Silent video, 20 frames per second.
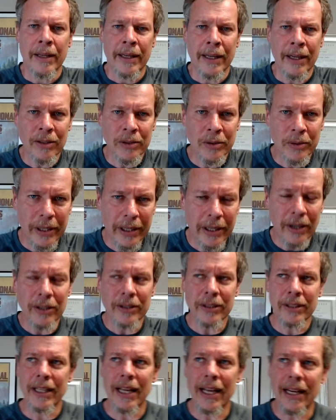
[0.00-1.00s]
here's
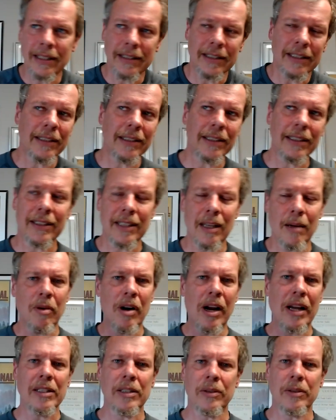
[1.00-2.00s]
here's then just to
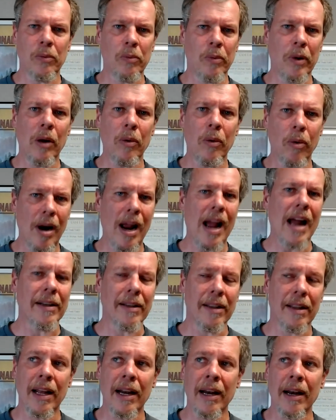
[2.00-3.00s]
summarize where we're at
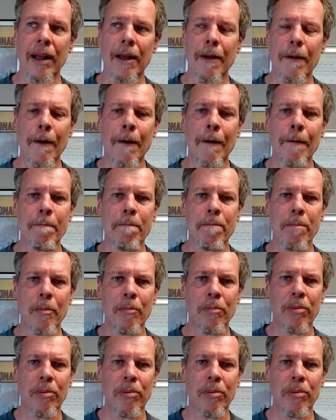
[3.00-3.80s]
then um,